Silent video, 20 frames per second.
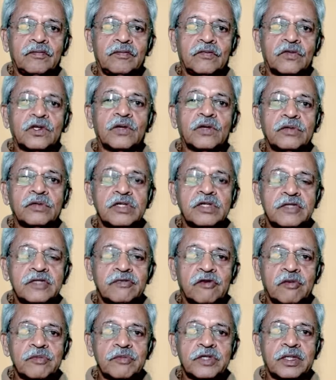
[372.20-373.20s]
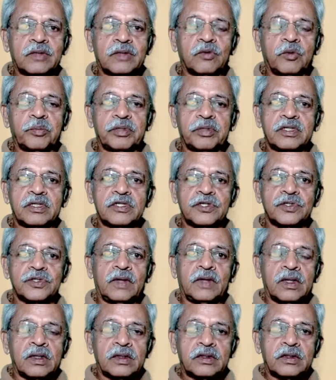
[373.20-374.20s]
Now, this forms a complex.
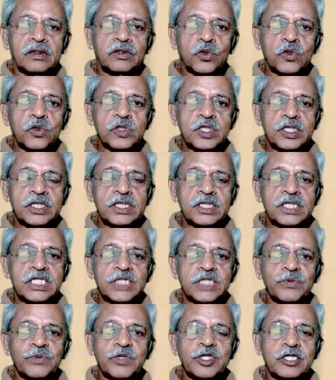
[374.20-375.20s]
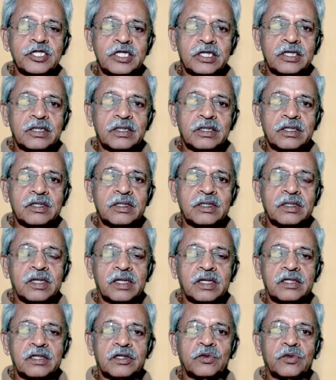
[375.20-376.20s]
Those cells which secrete
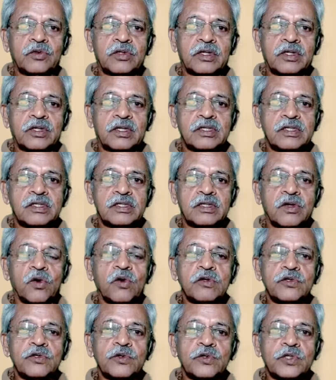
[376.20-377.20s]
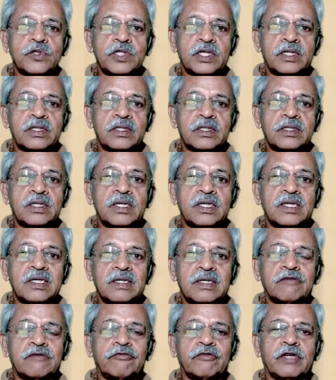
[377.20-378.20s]
hydrochloric acid also secrete
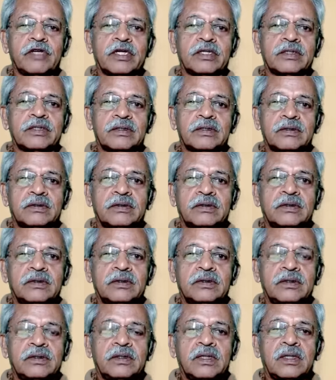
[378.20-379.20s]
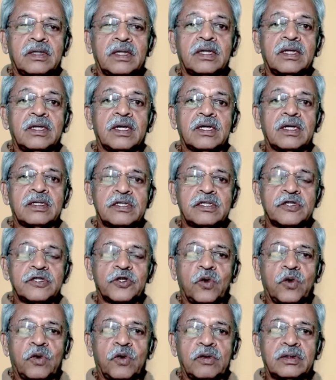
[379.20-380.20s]
another factor that is
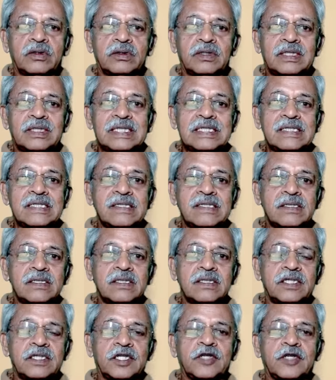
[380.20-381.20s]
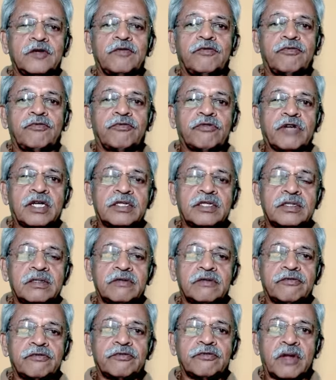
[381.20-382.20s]
called intrinsic factor of
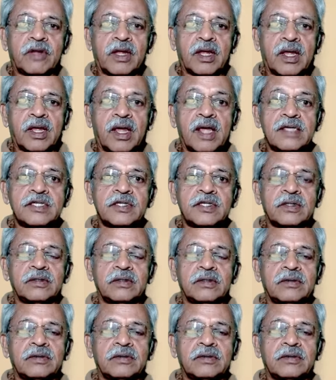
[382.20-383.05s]
Castle.